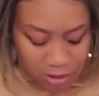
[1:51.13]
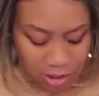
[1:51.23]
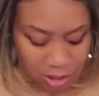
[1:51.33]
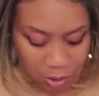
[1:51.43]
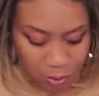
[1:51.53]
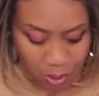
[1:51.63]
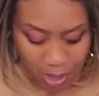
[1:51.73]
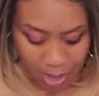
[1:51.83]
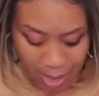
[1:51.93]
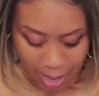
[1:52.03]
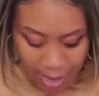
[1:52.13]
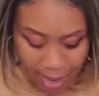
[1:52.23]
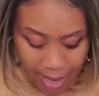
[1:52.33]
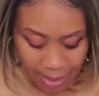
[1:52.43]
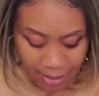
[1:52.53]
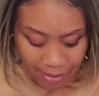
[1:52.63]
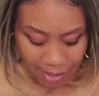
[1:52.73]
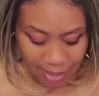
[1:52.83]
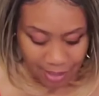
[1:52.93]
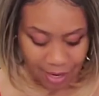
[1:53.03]
So I
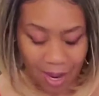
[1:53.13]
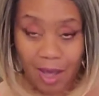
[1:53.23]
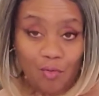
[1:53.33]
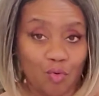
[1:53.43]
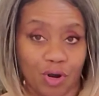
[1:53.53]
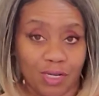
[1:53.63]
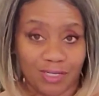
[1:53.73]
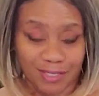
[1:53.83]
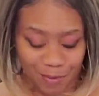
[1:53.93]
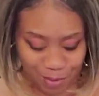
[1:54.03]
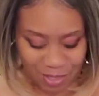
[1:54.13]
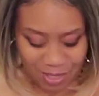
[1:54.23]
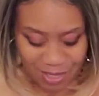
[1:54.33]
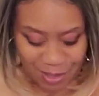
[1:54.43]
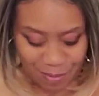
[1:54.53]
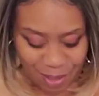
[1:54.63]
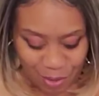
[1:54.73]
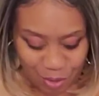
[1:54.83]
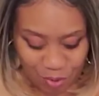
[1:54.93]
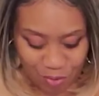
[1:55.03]
decided I wanted some of these, and my
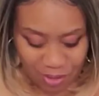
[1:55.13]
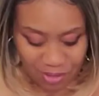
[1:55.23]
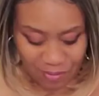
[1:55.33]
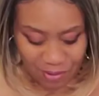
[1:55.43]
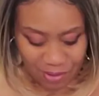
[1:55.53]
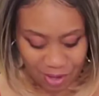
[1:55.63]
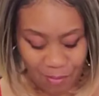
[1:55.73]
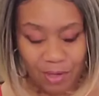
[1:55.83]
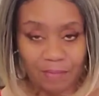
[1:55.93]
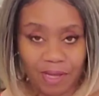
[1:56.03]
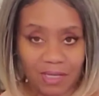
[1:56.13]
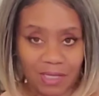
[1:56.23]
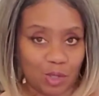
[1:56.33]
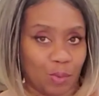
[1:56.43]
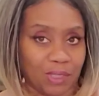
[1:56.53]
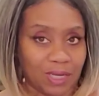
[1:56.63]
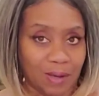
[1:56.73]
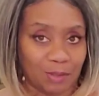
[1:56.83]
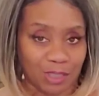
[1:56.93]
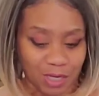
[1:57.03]
daughter wanted some of these. So I'm going to make these so by the
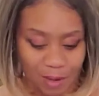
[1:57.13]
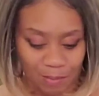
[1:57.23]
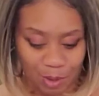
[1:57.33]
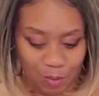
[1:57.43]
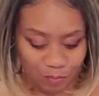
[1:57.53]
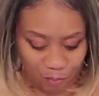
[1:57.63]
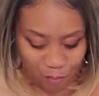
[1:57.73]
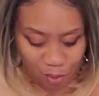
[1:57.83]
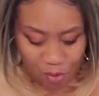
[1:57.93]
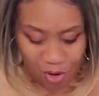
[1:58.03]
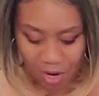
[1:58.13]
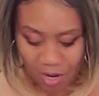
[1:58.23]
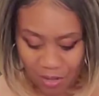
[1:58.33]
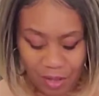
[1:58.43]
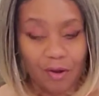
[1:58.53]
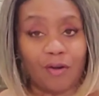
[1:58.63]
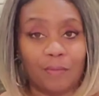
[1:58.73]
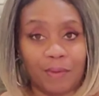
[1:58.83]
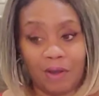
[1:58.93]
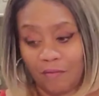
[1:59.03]
time she comes home from work, they're going
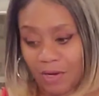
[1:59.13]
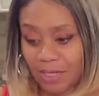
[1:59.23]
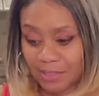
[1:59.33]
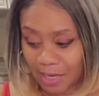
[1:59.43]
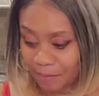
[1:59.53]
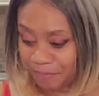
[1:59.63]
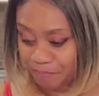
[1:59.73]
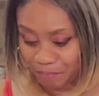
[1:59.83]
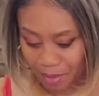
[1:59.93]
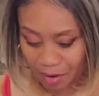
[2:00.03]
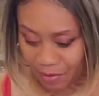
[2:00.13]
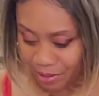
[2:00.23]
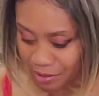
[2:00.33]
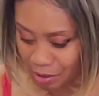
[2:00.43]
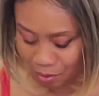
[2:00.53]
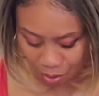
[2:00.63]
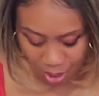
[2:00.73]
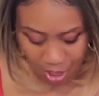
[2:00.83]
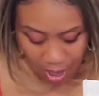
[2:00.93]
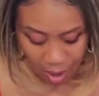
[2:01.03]
to be already done. Alright, so
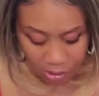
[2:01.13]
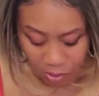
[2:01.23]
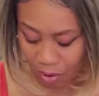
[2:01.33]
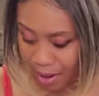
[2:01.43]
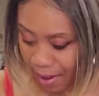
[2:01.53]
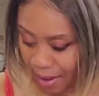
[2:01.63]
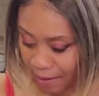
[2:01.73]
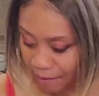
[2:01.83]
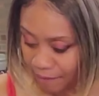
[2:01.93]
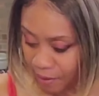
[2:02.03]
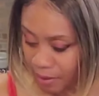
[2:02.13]
I also have